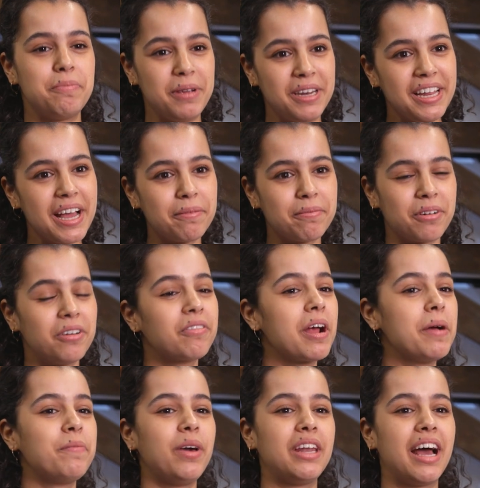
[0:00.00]
the PDEng
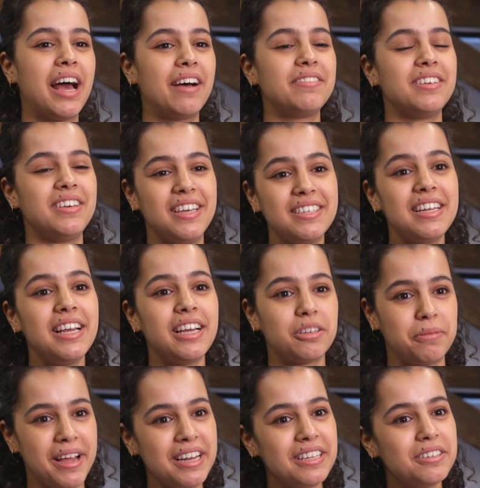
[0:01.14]
program, when I have to easily
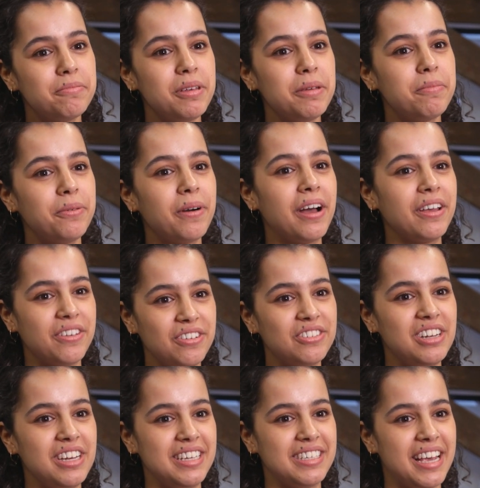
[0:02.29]
explain it to people, I
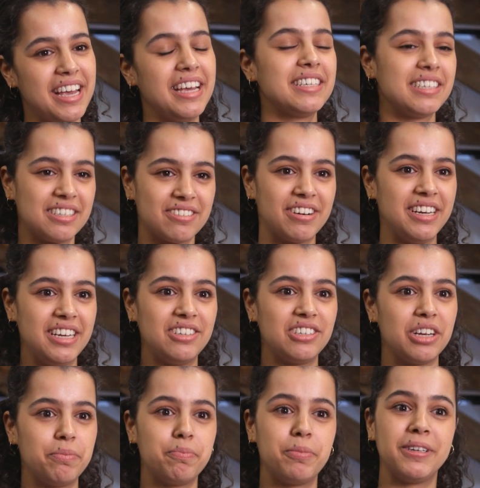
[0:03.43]
usually say it's a
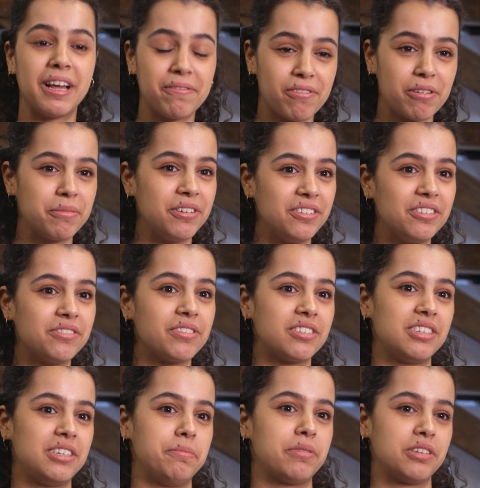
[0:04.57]
traineeship, but then from a
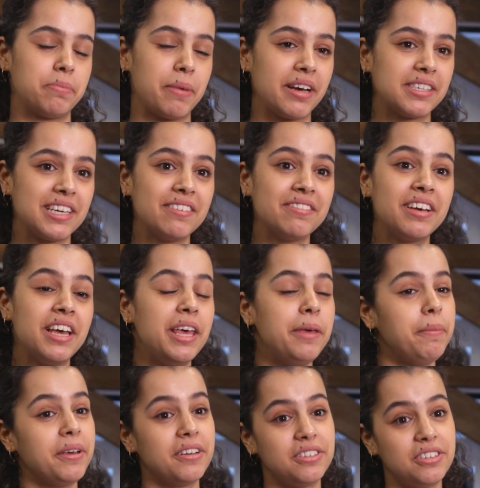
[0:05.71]
university perspective,
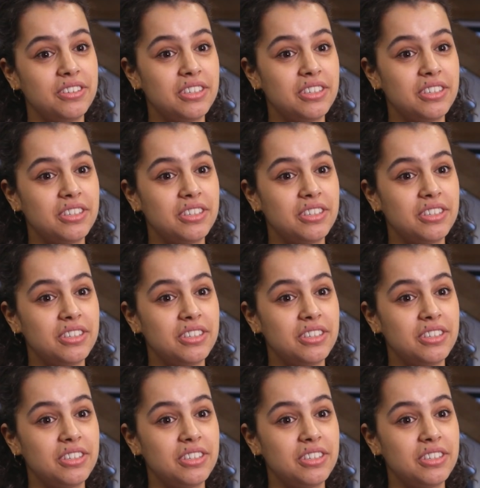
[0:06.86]
because